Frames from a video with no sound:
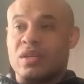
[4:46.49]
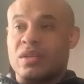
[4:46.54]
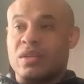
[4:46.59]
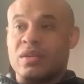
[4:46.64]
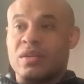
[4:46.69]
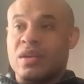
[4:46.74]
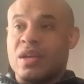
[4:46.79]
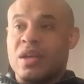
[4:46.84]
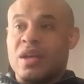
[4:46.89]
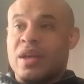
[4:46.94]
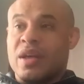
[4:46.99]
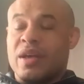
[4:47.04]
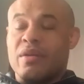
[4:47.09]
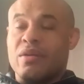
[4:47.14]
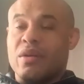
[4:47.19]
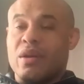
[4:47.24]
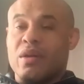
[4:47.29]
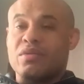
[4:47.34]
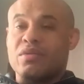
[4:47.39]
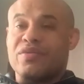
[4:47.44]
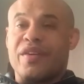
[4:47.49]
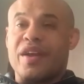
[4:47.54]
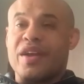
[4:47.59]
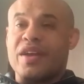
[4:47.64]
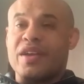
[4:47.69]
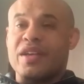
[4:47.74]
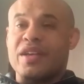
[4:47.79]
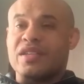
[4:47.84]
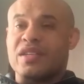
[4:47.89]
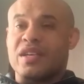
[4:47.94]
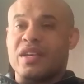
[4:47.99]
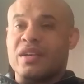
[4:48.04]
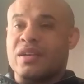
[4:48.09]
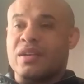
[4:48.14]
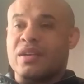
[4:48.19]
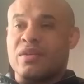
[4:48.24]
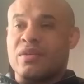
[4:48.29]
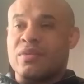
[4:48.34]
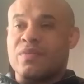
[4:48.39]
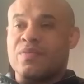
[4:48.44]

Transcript: And it was very easy,